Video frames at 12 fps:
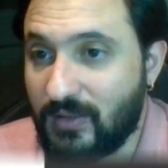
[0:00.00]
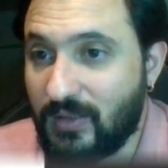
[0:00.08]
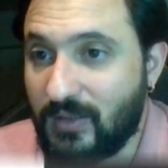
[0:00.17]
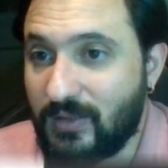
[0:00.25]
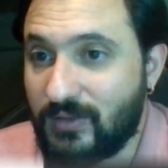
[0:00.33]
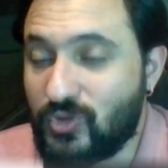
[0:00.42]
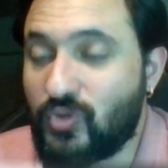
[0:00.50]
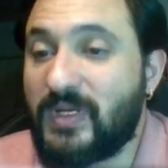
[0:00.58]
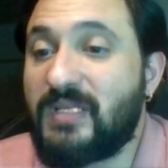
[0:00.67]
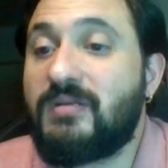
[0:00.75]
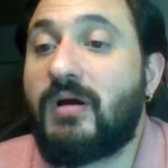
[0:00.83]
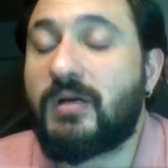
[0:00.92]
to read the
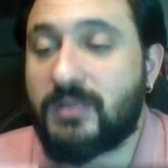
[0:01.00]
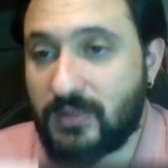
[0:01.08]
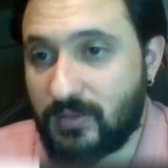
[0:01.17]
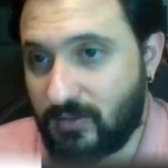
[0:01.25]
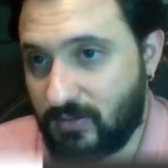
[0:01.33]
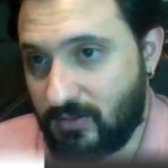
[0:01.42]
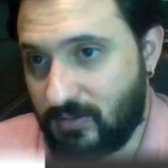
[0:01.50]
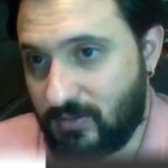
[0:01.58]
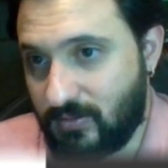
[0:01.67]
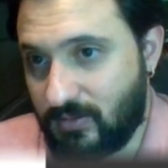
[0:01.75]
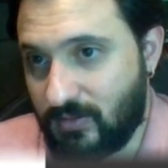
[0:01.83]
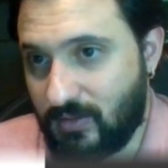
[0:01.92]
article.
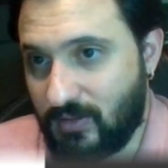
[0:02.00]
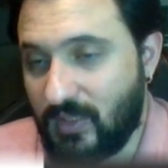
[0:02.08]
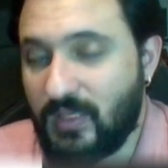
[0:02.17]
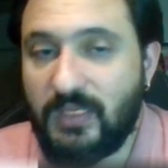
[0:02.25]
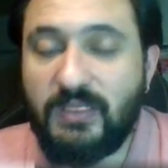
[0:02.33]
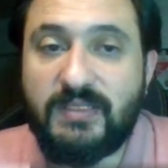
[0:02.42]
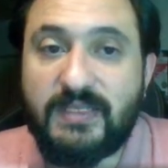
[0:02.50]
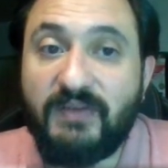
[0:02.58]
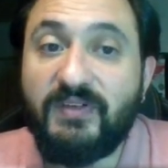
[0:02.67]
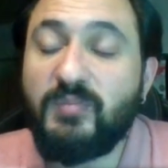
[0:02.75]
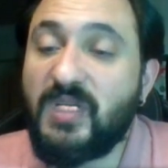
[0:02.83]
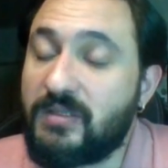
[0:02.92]
In 7
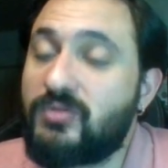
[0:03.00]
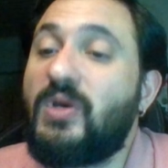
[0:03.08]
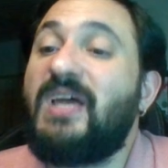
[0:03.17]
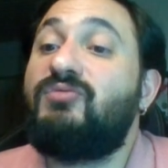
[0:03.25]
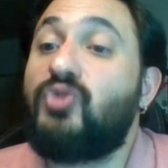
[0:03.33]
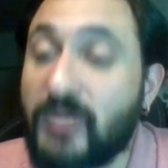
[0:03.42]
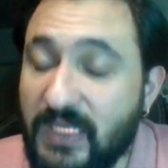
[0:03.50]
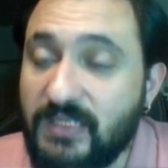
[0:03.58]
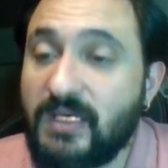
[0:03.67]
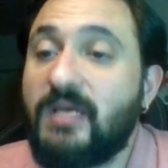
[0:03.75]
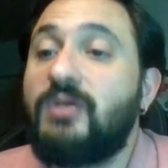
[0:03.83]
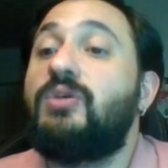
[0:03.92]
minutes, you have to read,
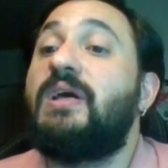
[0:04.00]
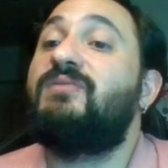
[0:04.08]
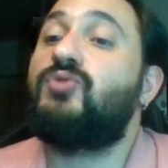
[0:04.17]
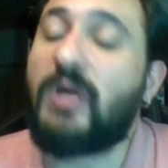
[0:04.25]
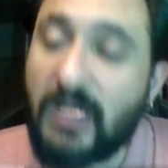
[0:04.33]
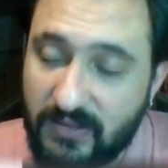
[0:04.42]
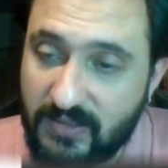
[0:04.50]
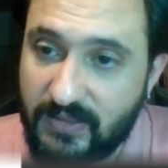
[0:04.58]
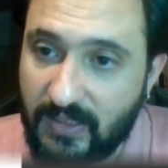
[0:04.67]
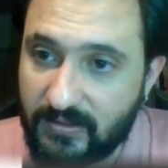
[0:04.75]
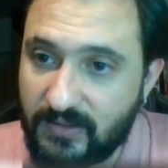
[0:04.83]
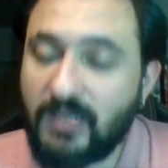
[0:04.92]
you have to understand.
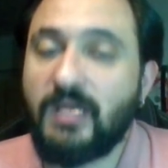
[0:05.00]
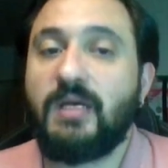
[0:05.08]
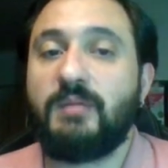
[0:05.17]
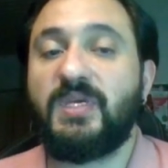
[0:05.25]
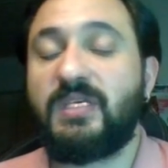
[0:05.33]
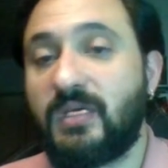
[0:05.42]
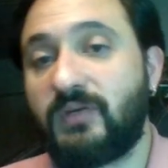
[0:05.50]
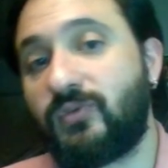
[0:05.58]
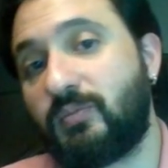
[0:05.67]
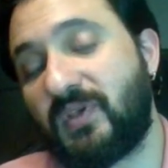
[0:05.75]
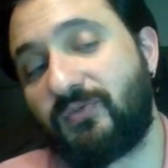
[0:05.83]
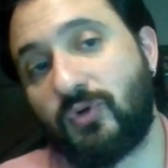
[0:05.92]
Be careful
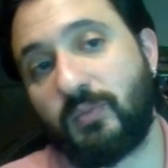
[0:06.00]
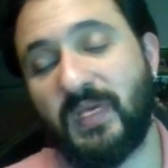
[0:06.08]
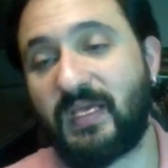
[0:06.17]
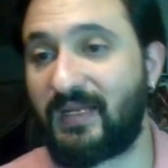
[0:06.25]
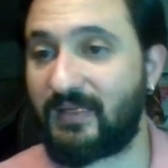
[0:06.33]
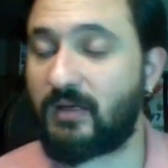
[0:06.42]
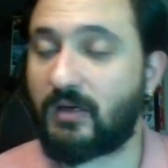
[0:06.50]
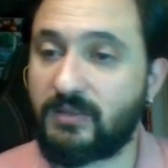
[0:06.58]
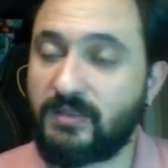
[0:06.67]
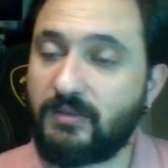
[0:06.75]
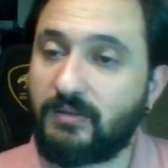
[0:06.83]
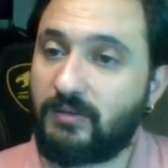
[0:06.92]
before beginning the
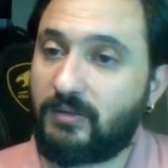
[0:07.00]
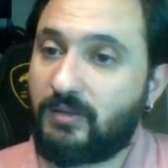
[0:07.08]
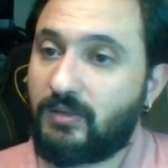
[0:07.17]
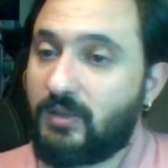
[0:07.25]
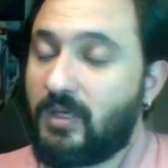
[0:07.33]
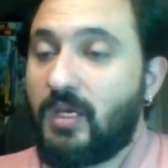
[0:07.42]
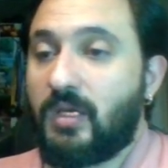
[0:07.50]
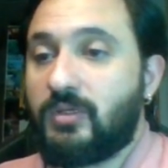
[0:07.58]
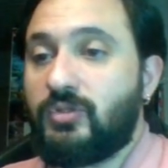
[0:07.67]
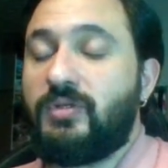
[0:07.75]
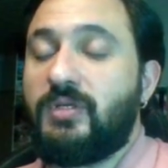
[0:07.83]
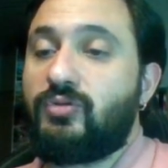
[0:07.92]
article. You
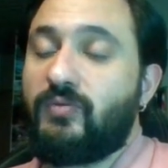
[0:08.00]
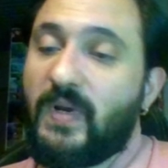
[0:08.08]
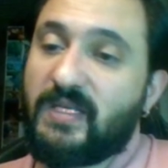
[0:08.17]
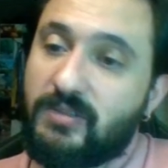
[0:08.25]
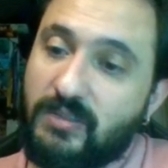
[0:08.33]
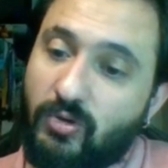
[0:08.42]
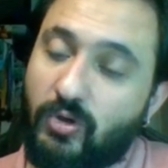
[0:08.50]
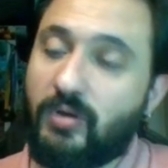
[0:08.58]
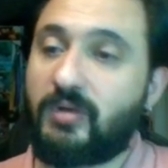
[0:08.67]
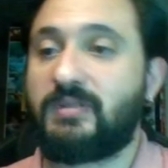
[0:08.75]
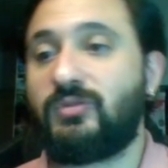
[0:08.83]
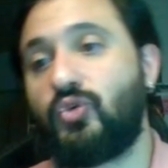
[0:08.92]
need to waste your
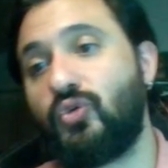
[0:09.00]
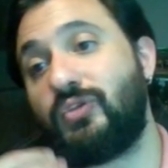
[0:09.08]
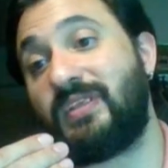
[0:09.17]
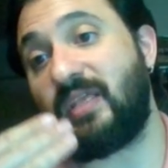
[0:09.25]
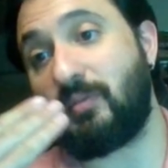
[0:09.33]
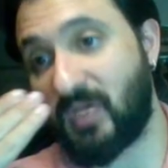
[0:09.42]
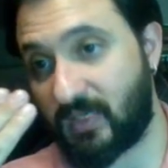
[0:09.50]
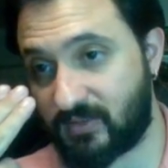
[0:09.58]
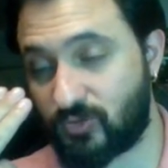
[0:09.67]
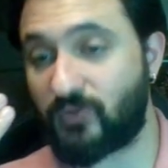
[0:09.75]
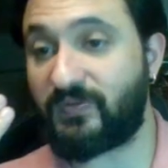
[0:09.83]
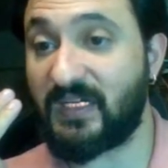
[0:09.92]
2-3 minutes to
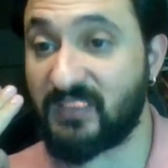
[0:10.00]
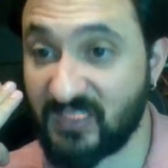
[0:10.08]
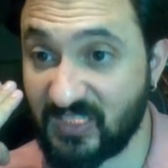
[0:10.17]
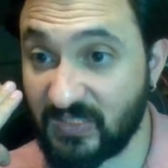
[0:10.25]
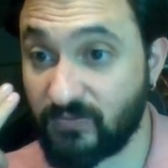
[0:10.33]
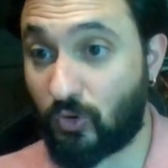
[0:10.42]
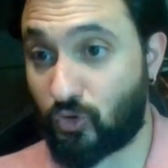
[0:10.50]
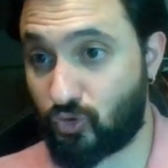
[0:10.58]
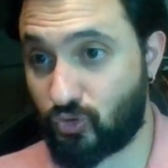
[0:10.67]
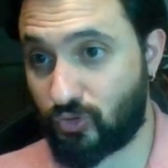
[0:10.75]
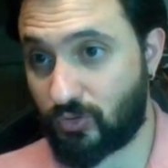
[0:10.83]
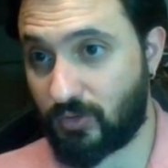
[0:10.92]
find keywords.
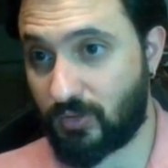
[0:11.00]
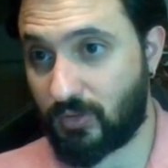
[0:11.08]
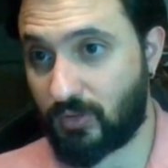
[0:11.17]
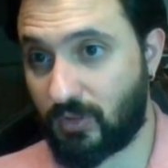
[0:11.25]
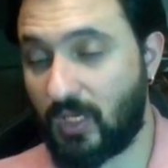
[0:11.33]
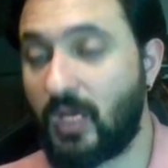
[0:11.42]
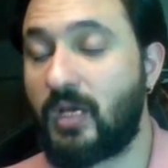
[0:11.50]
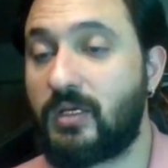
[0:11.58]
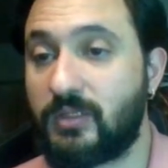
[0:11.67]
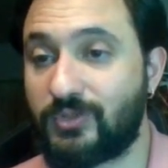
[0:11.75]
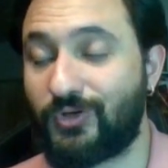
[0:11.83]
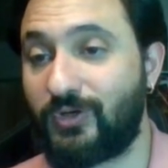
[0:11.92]

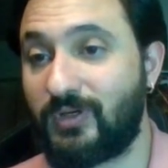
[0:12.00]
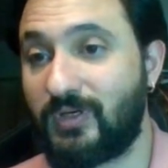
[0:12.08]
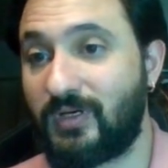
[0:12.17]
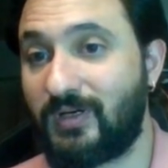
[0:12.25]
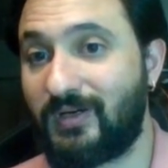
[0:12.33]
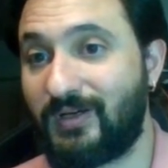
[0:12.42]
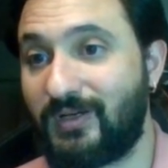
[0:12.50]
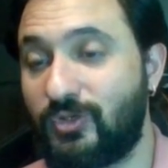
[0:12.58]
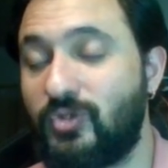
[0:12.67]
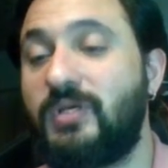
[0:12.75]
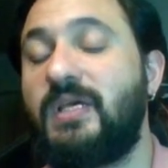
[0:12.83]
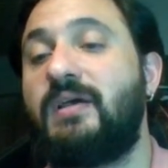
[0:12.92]
So you
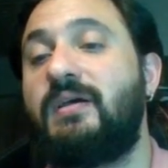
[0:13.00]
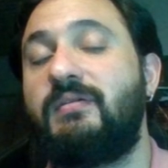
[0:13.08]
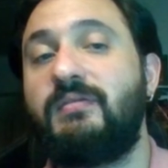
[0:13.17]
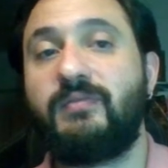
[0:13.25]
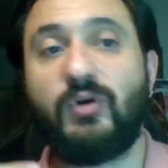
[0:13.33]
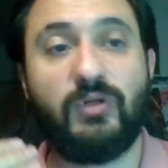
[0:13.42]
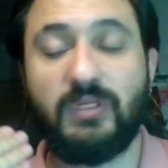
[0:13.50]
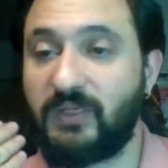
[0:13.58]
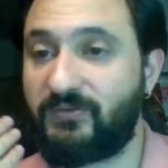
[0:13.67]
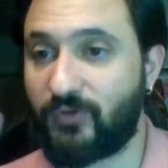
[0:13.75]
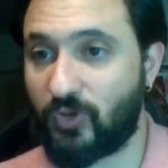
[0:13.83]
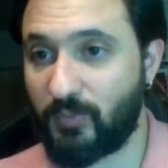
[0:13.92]
have only 4
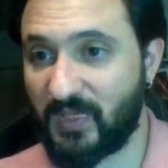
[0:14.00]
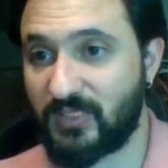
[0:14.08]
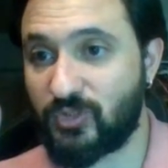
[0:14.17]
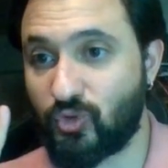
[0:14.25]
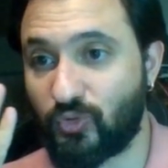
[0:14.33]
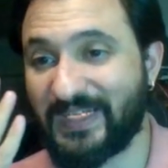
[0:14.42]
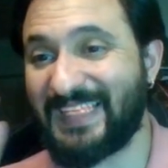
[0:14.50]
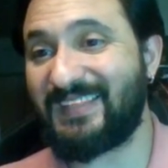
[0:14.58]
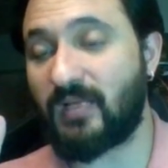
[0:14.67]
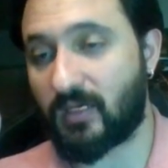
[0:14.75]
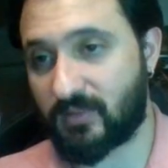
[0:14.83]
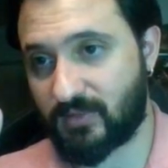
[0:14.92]
minutes to read the
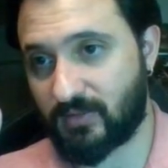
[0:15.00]
article.